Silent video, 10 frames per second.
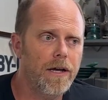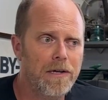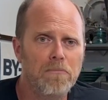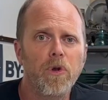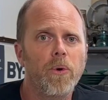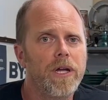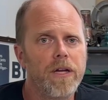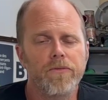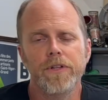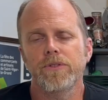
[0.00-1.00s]
employee
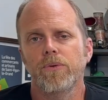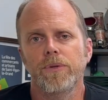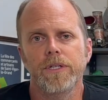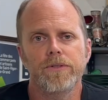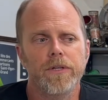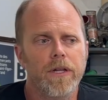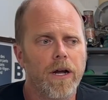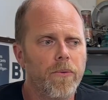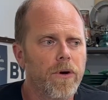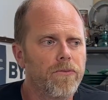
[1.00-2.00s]
of the school district that
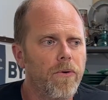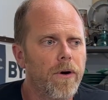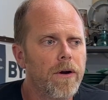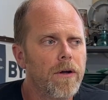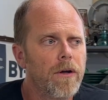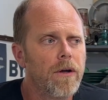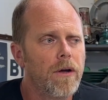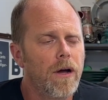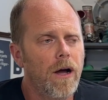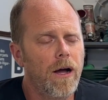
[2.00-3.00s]
I work for.
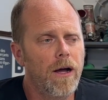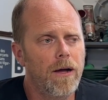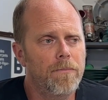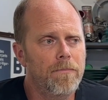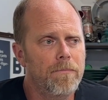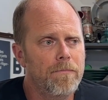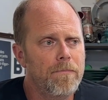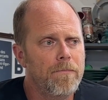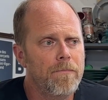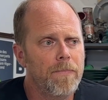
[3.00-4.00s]
The
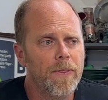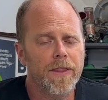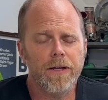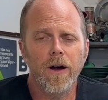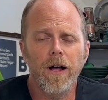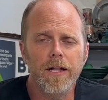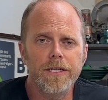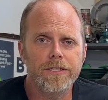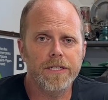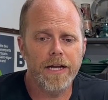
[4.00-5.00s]

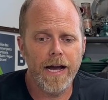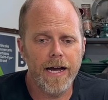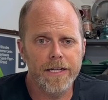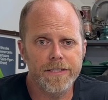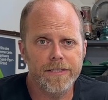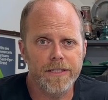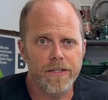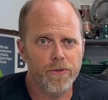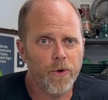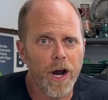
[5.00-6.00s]
college has an
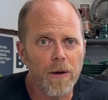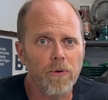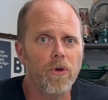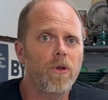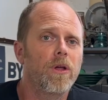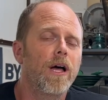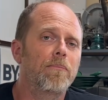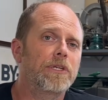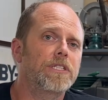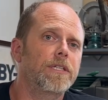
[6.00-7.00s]
incredible
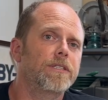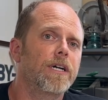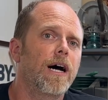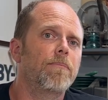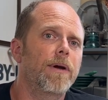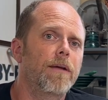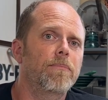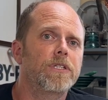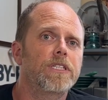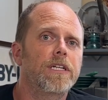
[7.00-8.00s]
machine shop and
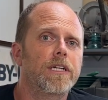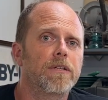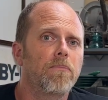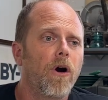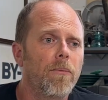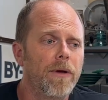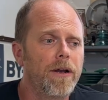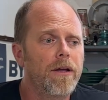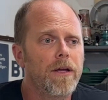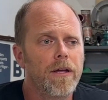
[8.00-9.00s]
machining department.
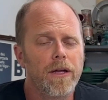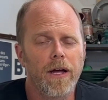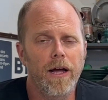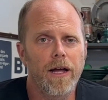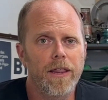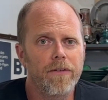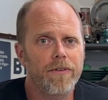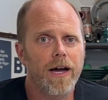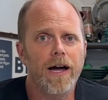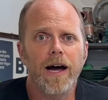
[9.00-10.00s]
They've
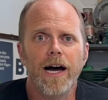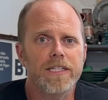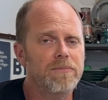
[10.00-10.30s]
got Haas